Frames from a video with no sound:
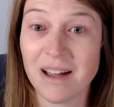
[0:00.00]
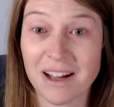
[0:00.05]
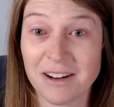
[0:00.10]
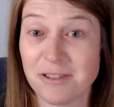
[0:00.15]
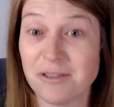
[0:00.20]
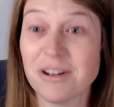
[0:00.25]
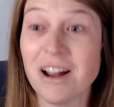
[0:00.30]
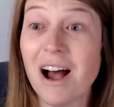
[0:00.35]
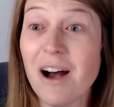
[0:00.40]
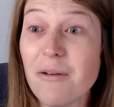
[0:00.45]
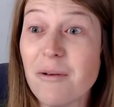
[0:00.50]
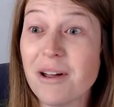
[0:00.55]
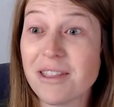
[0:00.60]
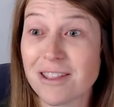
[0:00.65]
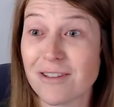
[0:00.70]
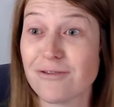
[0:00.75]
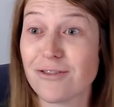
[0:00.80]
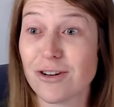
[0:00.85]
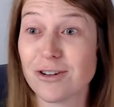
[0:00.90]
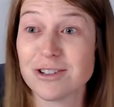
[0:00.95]
I do not want
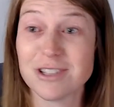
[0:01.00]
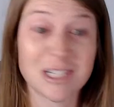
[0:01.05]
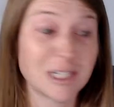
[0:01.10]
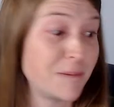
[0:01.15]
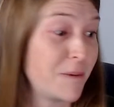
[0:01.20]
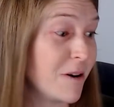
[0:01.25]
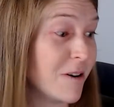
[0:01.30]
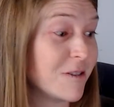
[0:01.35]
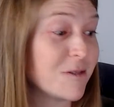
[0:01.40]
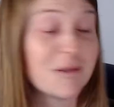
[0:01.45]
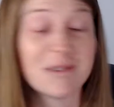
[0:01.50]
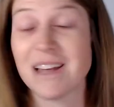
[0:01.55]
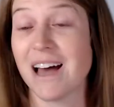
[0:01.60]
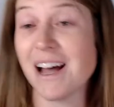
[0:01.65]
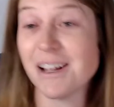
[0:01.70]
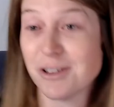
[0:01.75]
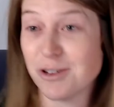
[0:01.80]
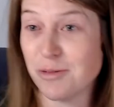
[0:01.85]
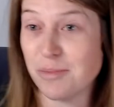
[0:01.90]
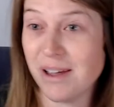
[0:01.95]
the first experience with
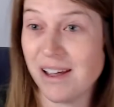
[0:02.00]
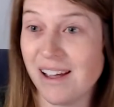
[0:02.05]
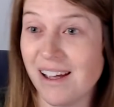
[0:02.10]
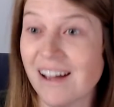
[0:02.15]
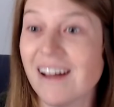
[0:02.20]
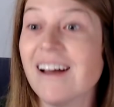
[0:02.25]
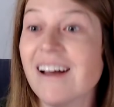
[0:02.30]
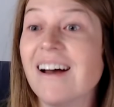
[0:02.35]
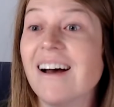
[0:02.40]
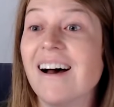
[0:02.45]
that to be